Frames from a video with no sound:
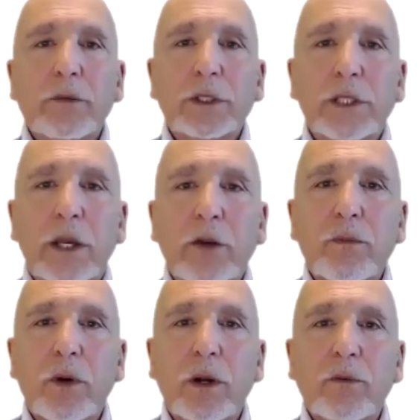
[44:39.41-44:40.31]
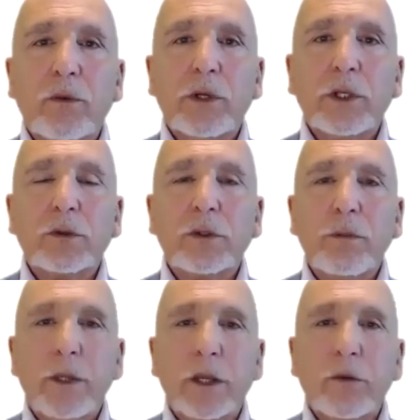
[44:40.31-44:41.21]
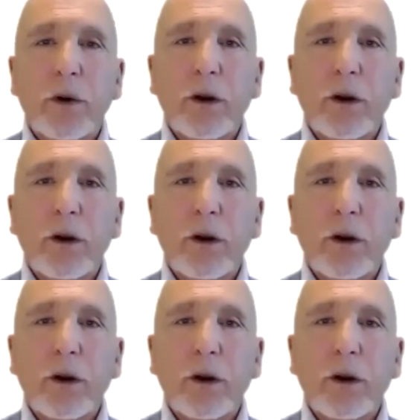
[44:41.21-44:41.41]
of the sound of my voice or the meaning of